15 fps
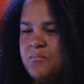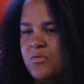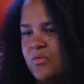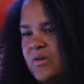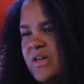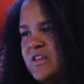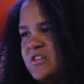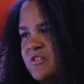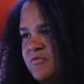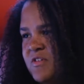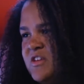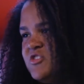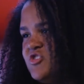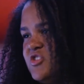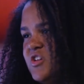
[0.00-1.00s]
blend of
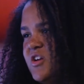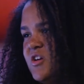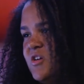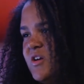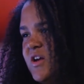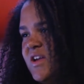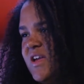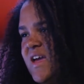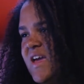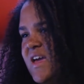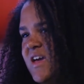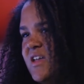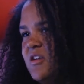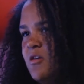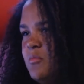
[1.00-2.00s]
engineering
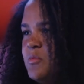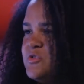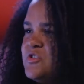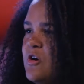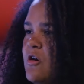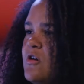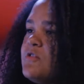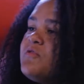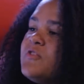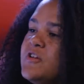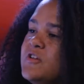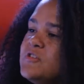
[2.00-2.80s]
and almost art for